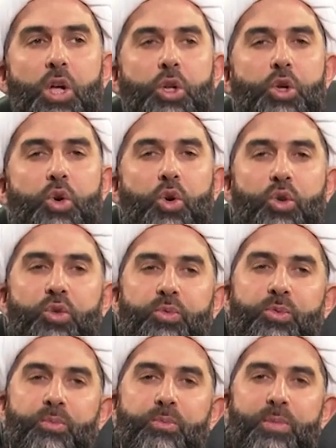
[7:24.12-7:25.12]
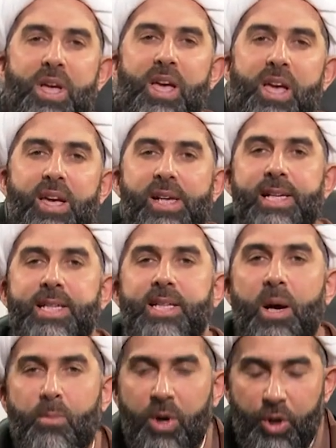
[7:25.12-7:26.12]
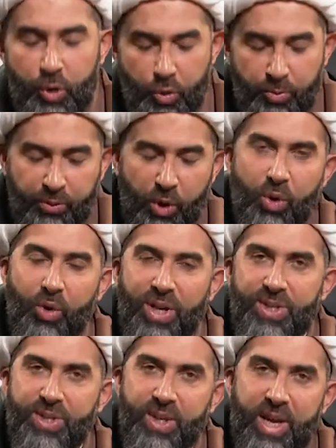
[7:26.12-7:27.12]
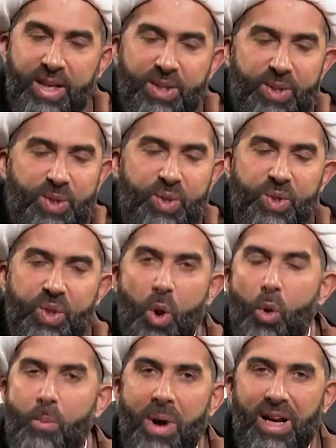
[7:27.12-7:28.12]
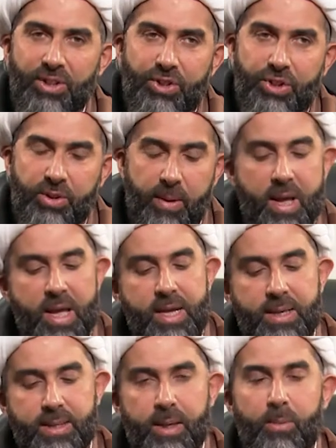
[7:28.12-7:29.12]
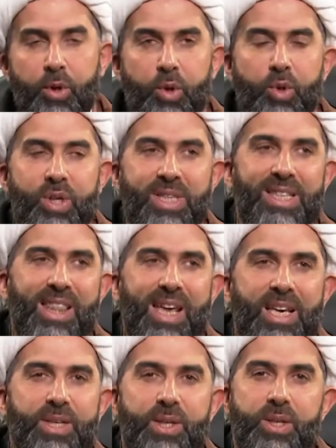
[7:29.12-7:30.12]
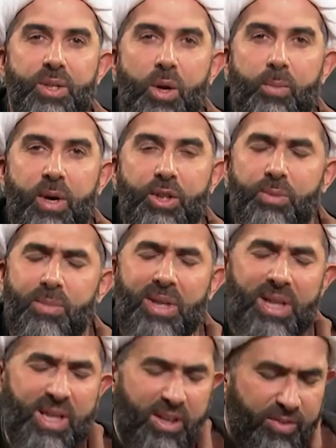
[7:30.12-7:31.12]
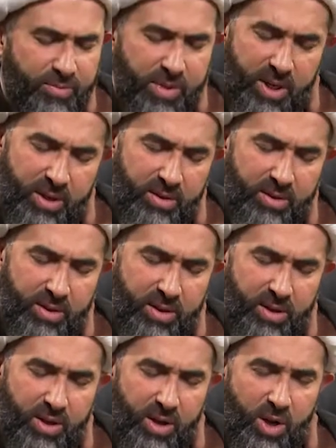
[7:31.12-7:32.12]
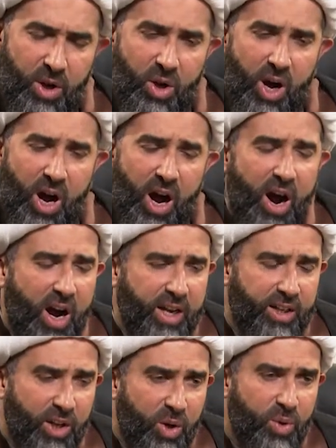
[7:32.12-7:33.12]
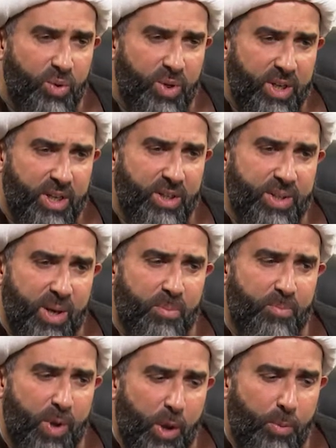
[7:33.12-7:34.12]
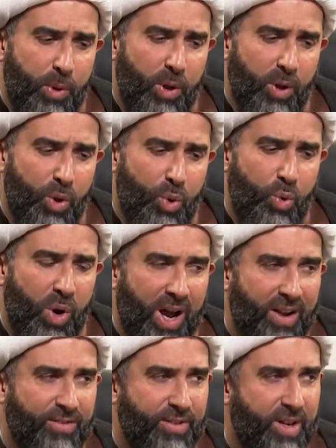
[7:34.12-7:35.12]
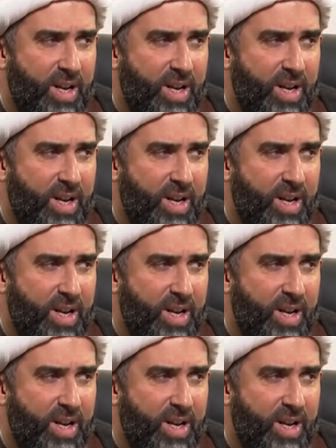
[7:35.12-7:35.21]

You could be someone who procrastinates so much, someone who is lazy so much. Believe me, I know some people who have